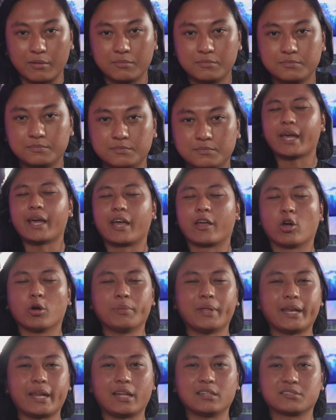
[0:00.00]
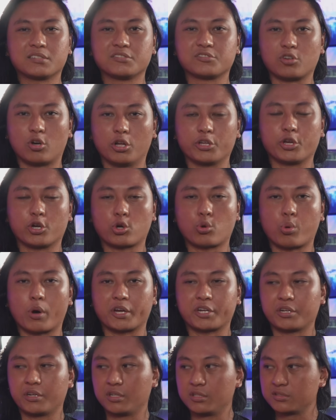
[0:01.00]
Anyway, yeah, I hope that answers all your
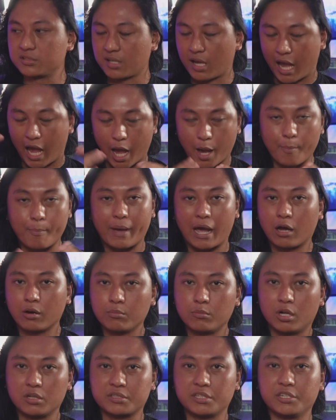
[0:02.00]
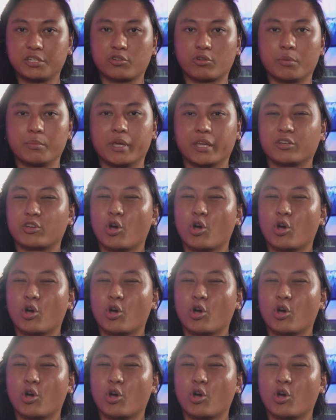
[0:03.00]
questions about multi-streaming.